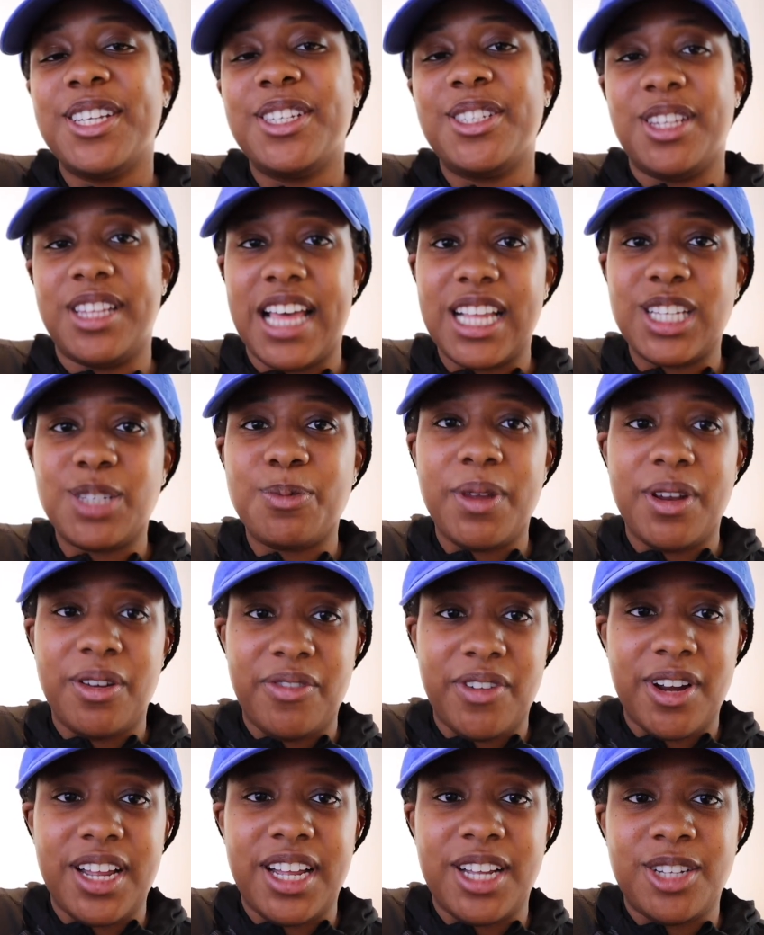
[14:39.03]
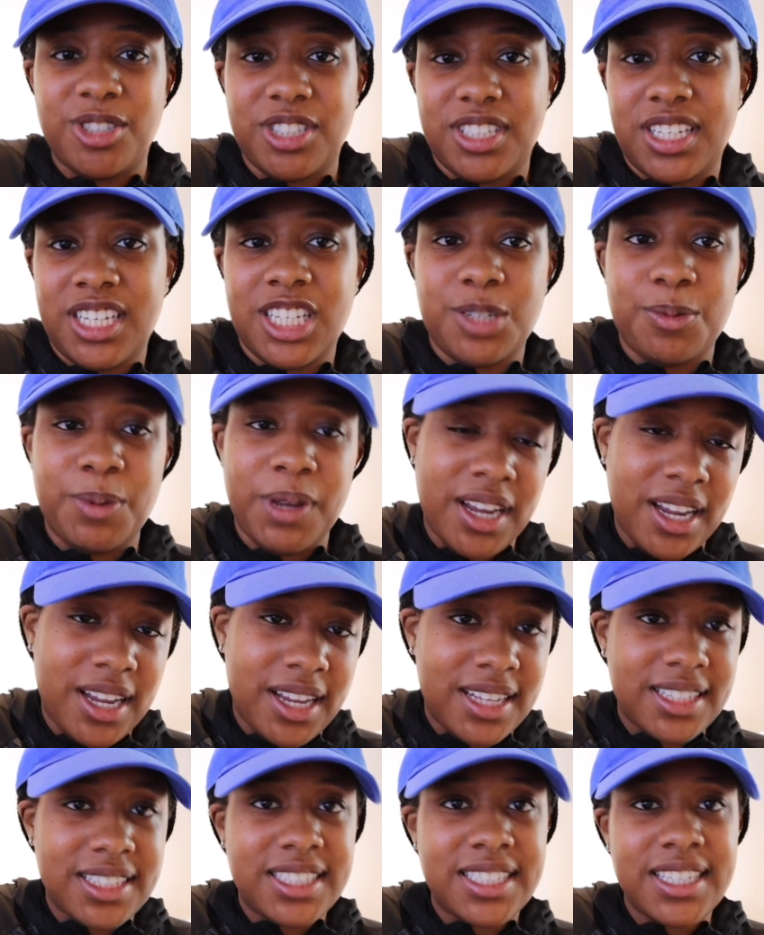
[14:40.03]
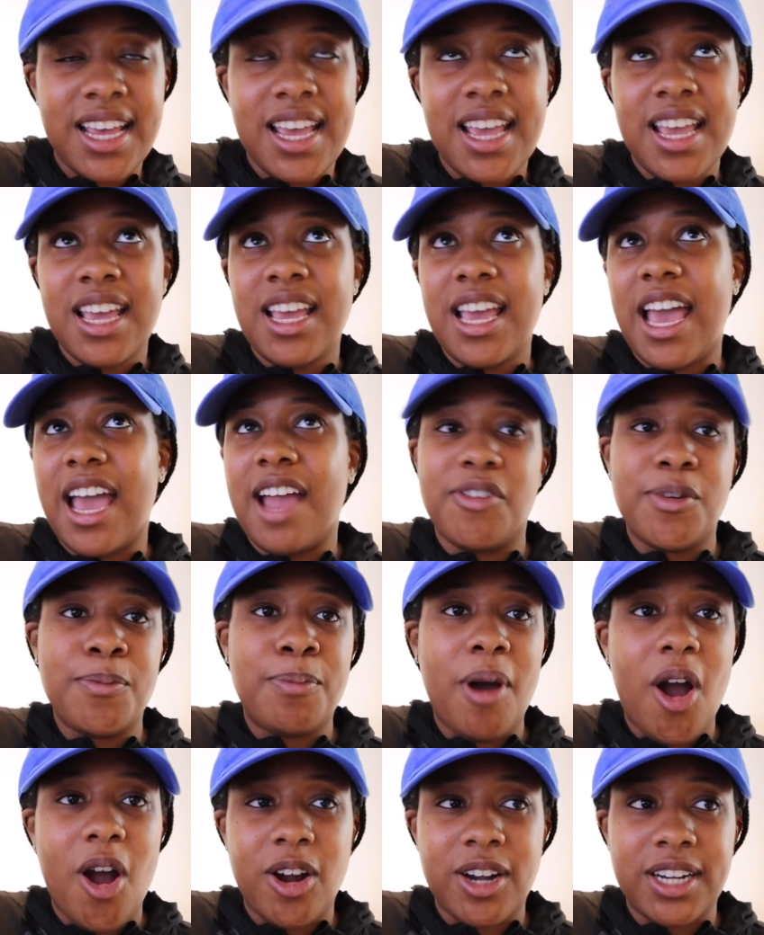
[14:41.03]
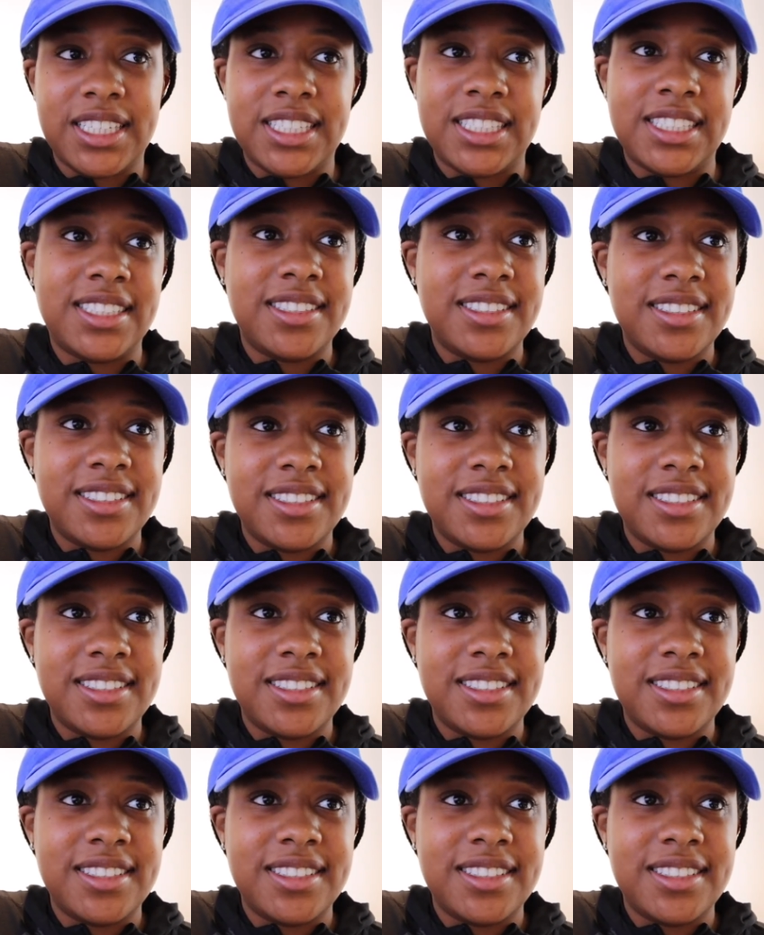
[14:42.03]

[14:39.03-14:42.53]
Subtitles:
So that's been a very interesting experience. Every party,